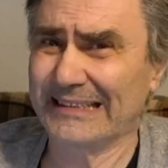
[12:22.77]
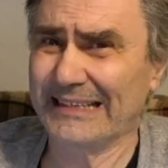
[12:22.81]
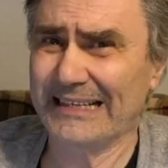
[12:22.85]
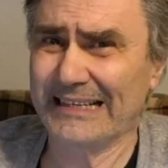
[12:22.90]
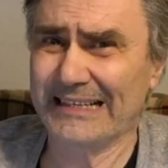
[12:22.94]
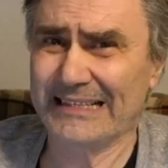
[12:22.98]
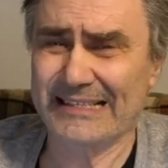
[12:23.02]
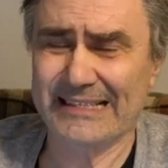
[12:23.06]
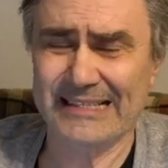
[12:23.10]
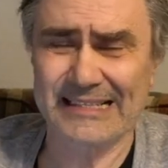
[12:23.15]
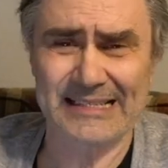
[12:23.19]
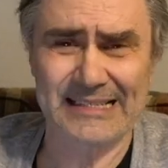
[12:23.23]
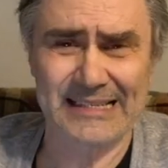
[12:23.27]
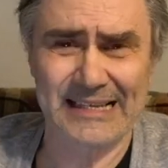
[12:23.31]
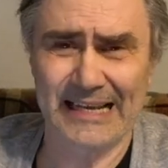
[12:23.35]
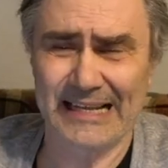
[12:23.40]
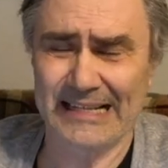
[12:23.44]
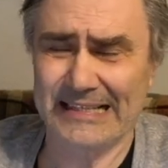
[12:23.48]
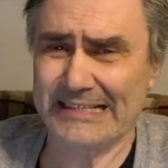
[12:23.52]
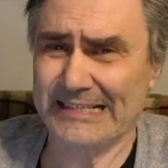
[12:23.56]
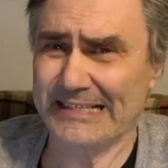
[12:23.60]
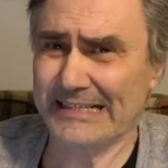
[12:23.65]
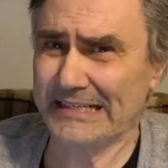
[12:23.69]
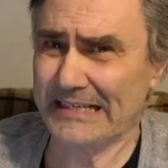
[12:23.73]
it's
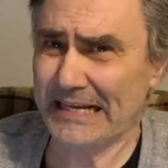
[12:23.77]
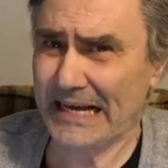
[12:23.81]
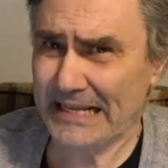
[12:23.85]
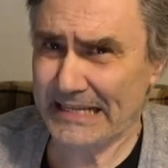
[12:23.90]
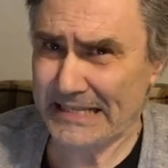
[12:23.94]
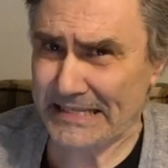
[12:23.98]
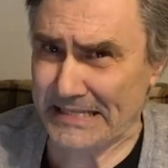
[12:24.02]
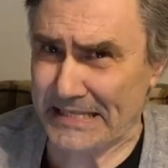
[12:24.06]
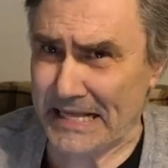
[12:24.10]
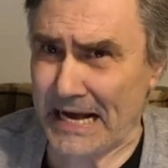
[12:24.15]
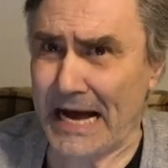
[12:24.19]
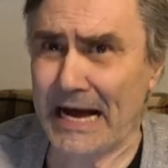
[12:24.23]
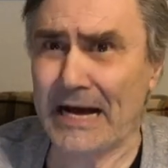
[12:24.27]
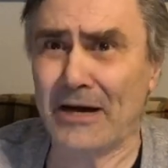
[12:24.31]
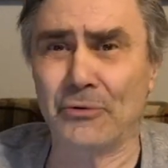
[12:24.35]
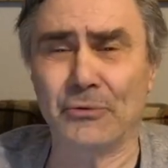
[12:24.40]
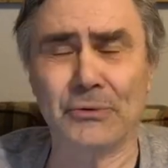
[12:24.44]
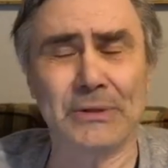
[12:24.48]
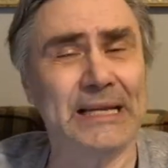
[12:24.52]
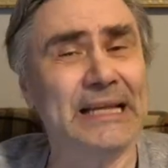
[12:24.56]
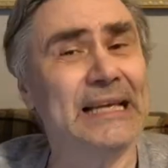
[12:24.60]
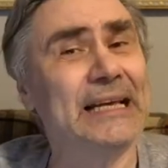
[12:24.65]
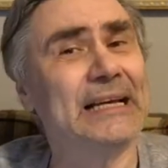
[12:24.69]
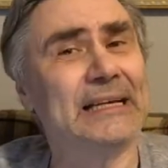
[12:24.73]
it's not
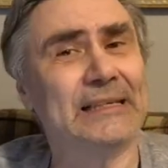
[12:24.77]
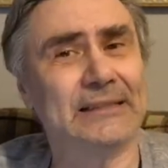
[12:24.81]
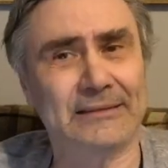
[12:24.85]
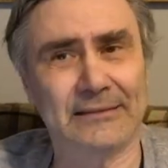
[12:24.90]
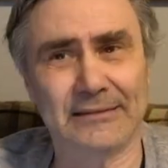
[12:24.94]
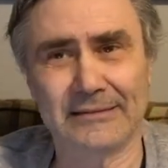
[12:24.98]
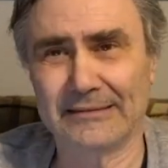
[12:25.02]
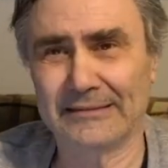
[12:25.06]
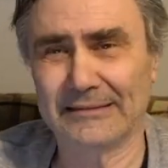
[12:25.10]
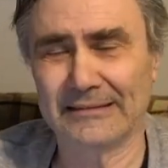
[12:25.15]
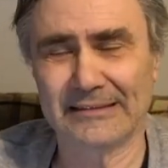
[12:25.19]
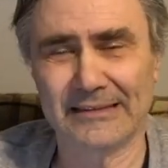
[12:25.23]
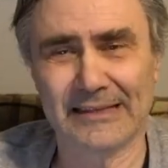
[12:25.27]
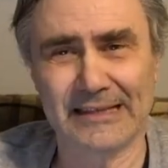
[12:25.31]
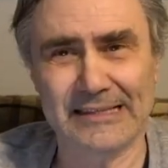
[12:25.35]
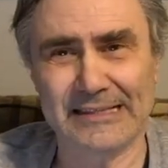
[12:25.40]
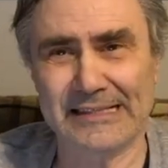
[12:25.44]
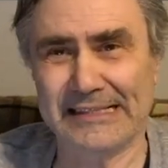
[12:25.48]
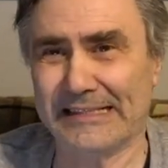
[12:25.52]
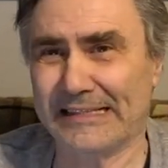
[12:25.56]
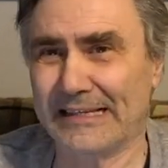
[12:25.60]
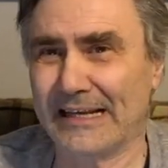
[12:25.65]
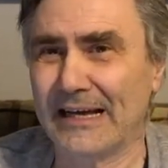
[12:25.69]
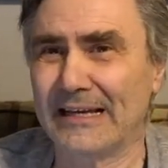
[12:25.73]
down yet
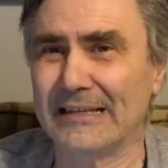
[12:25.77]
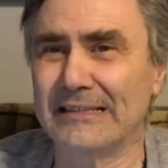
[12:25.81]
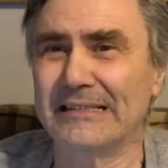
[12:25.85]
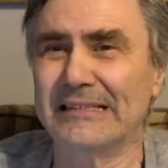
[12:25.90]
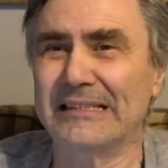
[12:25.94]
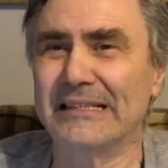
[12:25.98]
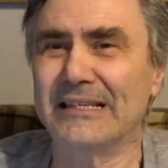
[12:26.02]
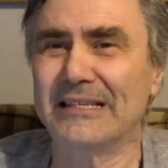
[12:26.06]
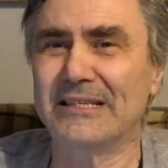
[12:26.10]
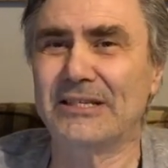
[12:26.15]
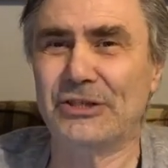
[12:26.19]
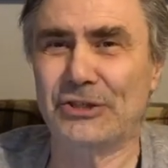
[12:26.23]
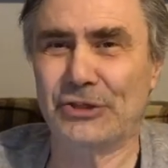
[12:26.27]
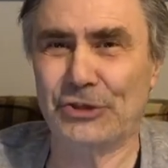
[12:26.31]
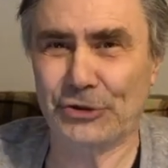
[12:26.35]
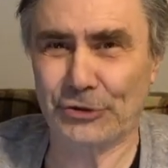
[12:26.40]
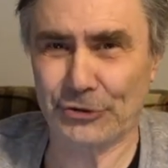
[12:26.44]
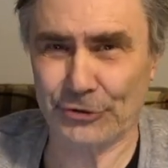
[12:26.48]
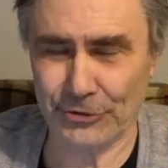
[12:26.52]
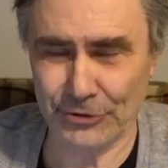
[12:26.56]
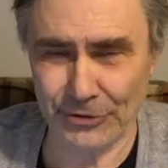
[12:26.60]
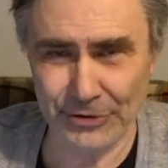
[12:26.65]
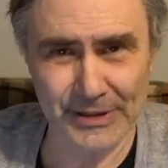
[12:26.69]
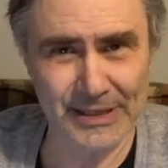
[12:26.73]
it's not
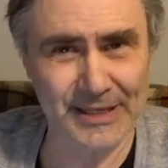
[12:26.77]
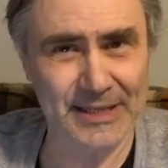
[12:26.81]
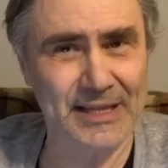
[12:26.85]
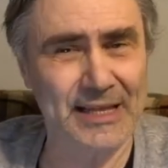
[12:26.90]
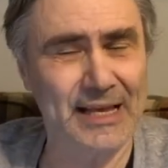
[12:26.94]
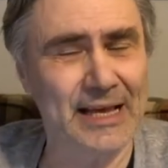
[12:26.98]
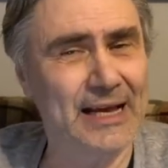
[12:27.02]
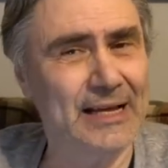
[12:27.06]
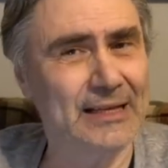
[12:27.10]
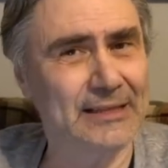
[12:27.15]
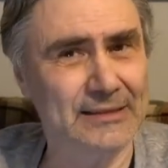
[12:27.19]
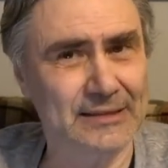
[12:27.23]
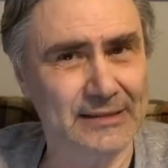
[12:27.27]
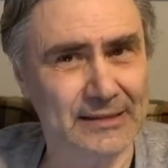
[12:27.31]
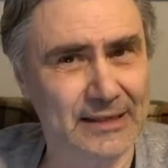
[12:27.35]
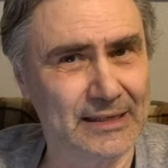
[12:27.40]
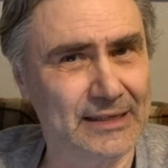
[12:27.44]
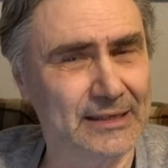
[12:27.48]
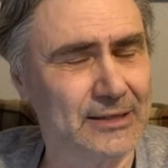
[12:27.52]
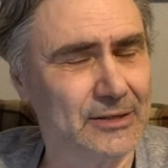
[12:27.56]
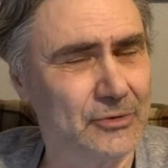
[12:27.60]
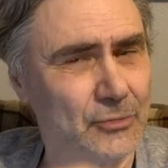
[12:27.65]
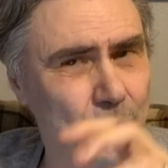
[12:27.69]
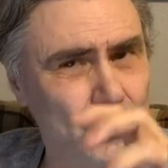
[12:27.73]
destroyed yet
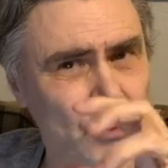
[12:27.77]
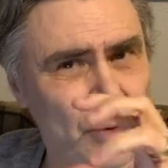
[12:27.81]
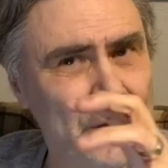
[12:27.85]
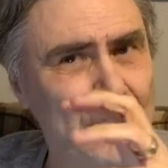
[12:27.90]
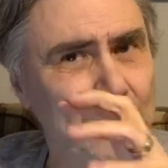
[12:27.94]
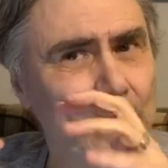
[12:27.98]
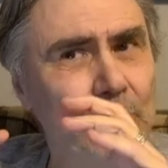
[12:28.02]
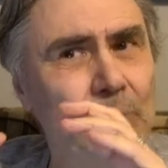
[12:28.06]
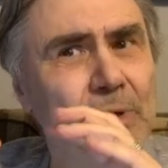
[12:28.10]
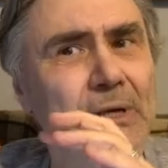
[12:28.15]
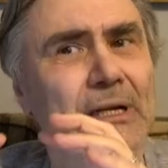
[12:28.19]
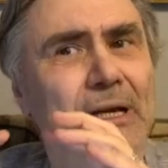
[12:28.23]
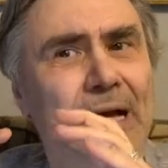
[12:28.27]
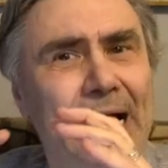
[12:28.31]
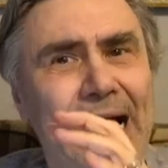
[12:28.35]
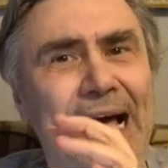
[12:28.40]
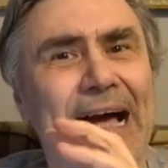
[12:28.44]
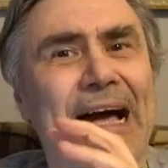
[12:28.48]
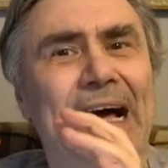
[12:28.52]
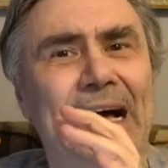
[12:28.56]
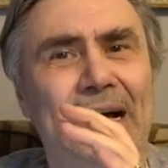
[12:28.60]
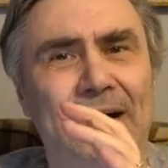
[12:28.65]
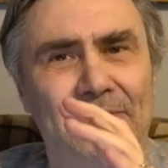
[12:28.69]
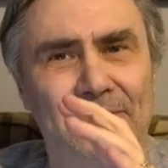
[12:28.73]
and we will
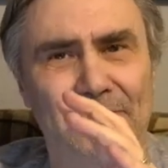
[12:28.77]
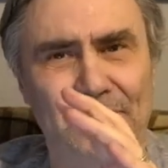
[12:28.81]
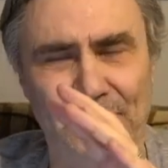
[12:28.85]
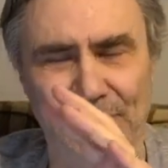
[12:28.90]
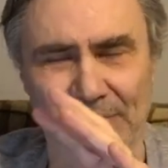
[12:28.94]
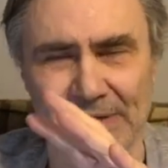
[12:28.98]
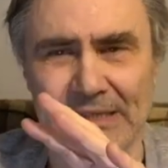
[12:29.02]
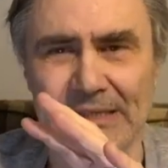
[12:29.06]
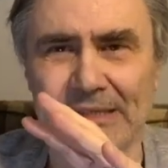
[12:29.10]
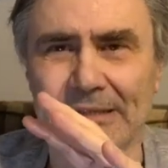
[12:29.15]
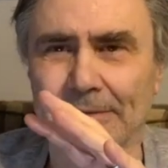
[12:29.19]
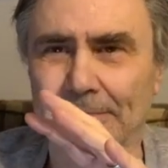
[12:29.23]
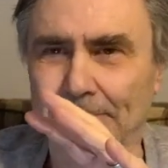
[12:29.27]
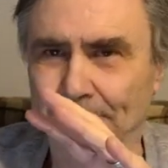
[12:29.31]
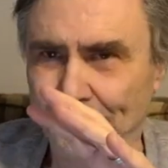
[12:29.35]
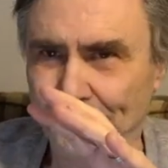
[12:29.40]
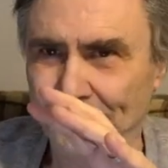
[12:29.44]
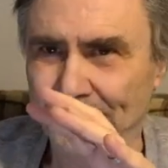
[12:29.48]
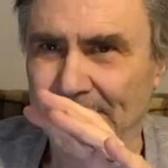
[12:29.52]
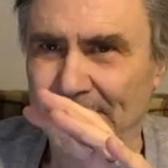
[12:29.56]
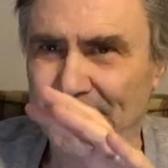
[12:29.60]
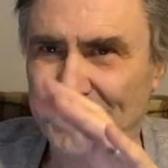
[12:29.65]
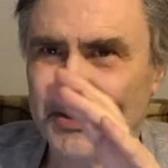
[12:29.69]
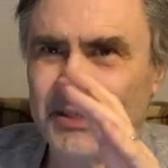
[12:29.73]
have
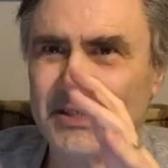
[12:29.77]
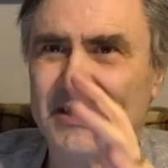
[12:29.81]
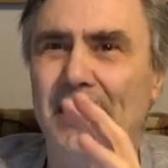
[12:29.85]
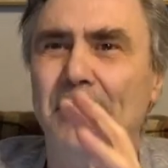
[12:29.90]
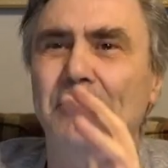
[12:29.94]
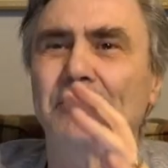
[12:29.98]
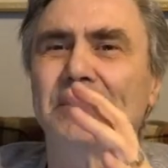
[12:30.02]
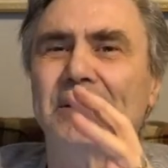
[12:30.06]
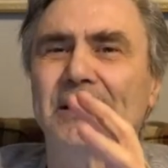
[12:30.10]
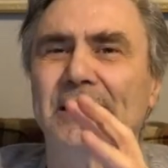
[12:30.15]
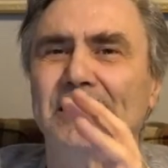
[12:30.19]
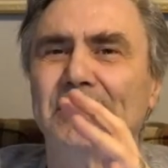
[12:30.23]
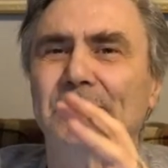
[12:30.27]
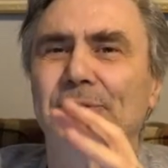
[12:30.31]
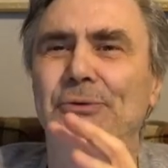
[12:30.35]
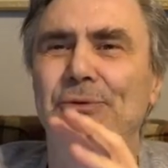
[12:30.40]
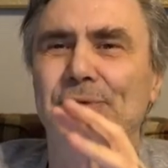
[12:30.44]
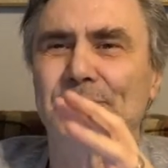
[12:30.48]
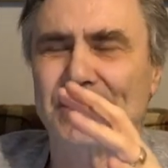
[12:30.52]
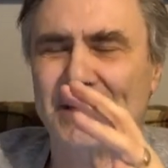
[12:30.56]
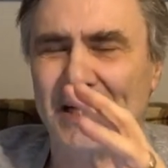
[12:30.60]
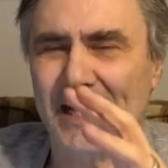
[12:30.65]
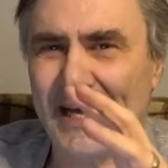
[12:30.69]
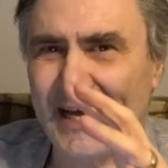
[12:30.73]
something
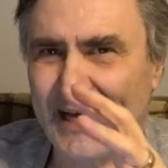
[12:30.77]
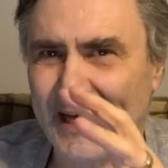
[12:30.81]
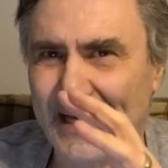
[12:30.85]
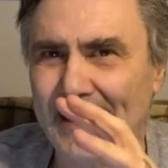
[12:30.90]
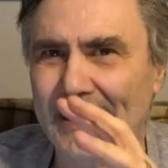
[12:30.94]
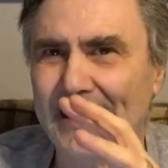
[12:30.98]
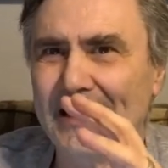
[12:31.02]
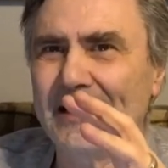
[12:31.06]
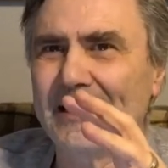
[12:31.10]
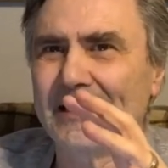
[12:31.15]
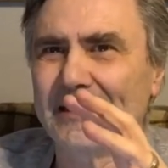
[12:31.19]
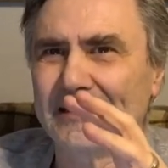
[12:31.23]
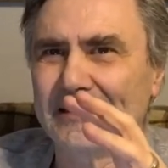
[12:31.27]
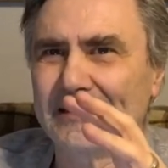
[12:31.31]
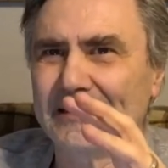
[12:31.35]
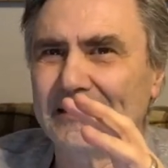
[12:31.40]
to say